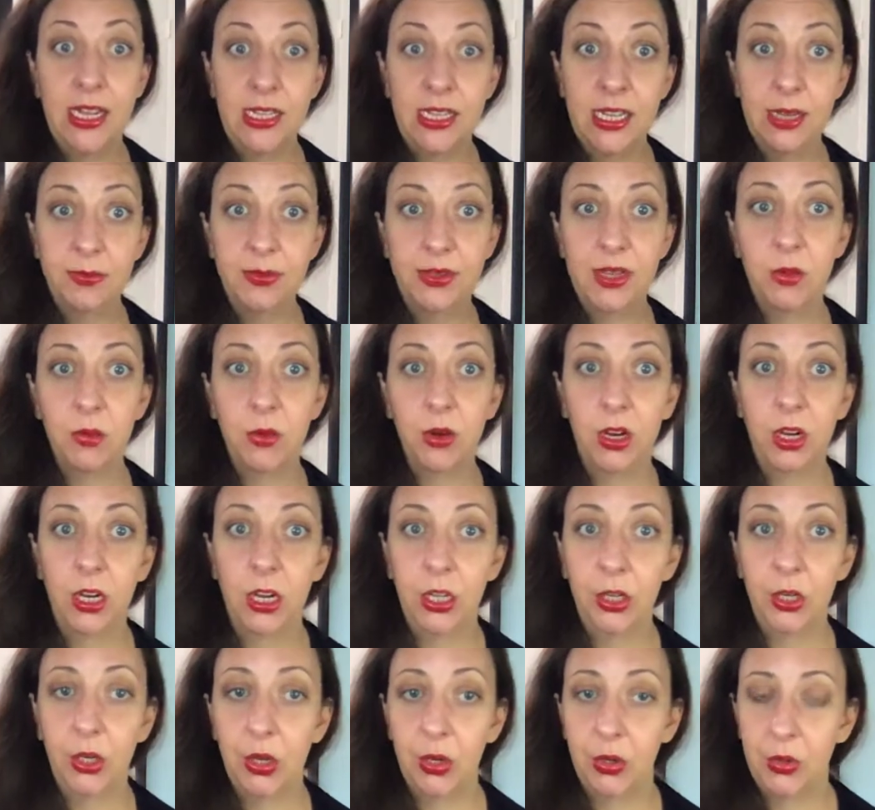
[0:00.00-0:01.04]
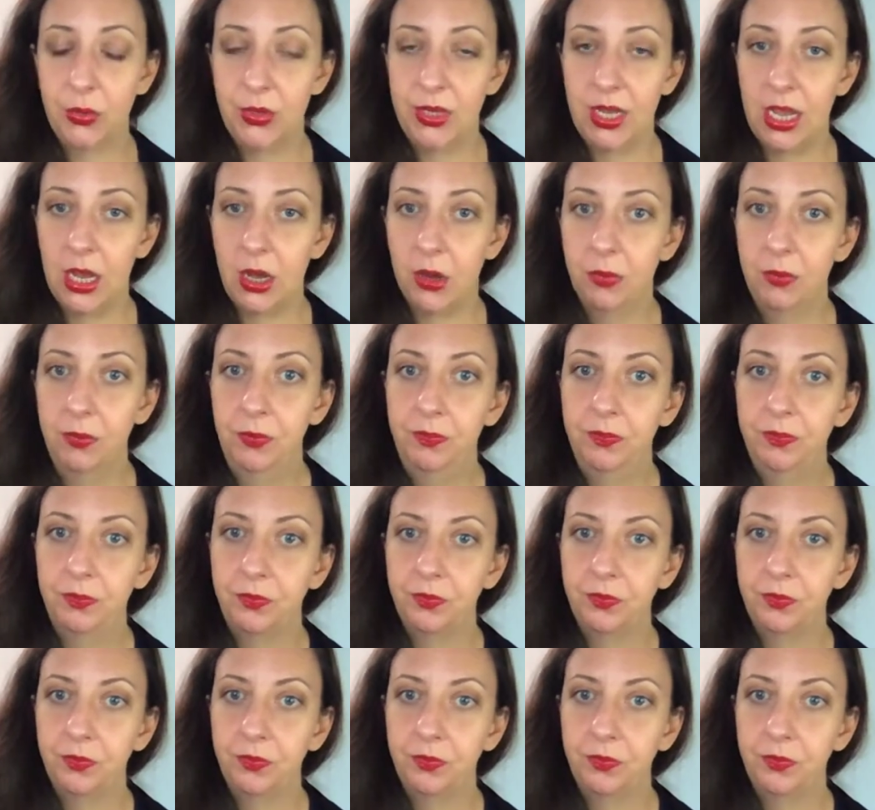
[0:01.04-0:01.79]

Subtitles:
tips that we're going to go down.